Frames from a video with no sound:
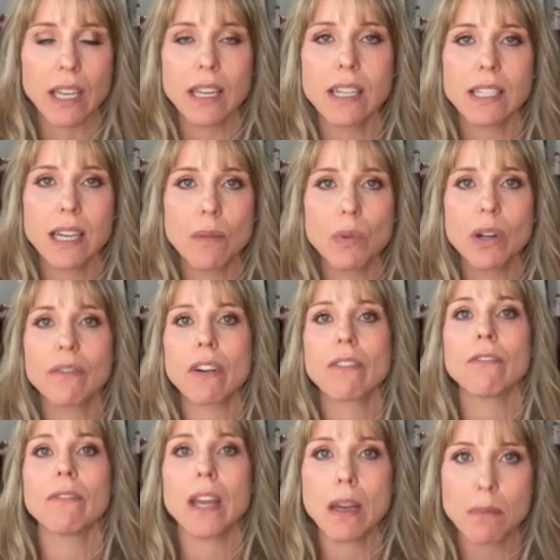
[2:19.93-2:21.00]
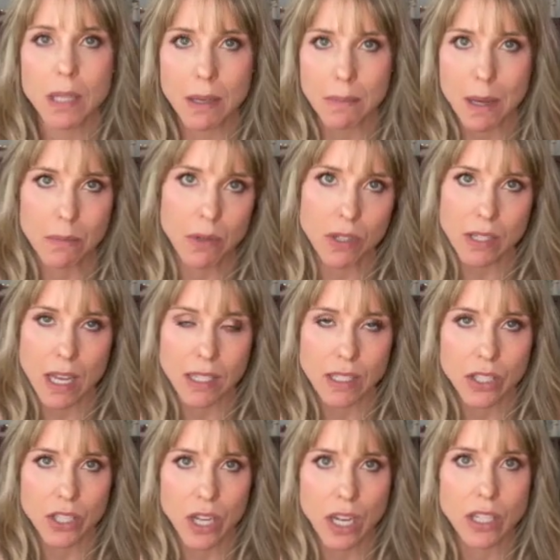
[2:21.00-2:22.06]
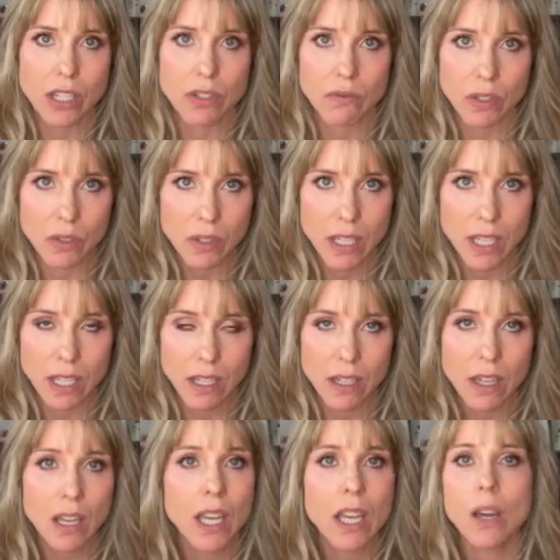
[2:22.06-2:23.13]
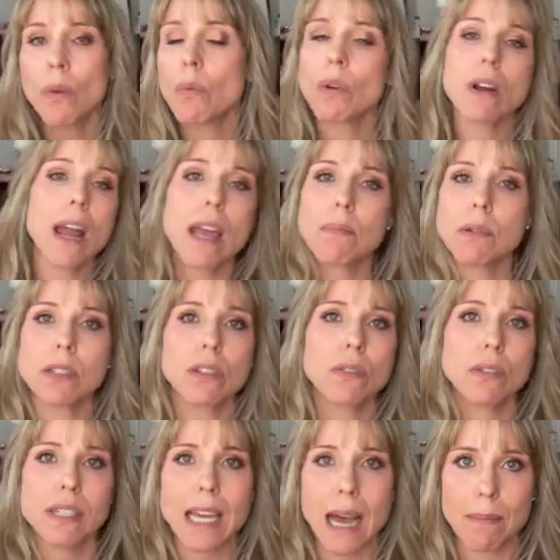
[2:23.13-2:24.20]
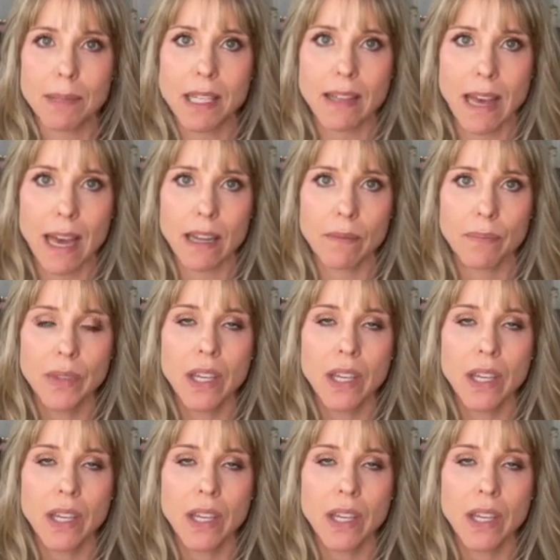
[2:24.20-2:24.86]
anytime one of our family members has a change in routine, we're able to adapt to that.